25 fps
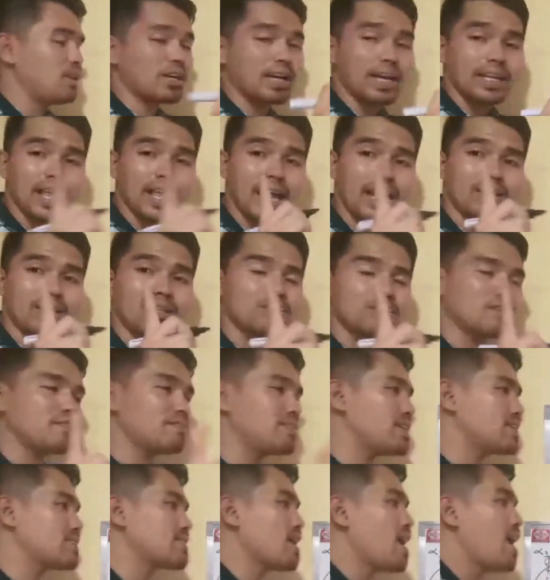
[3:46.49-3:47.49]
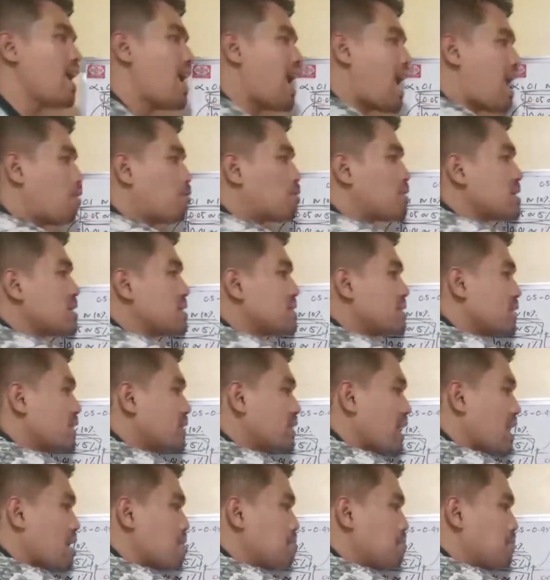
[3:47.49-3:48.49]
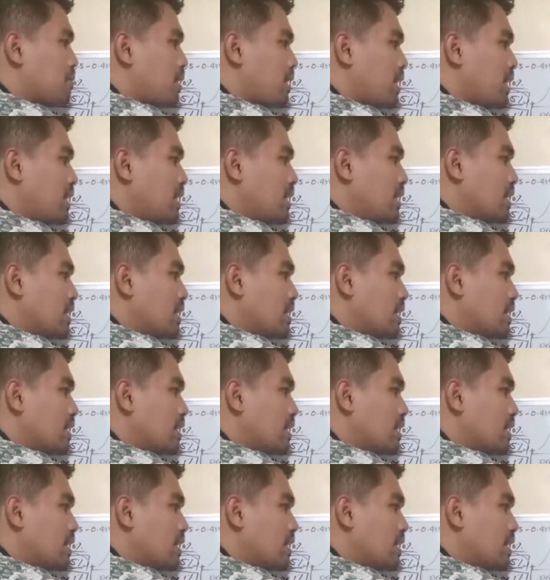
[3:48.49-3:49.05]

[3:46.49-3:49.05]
Okay, take note of this. Our z table,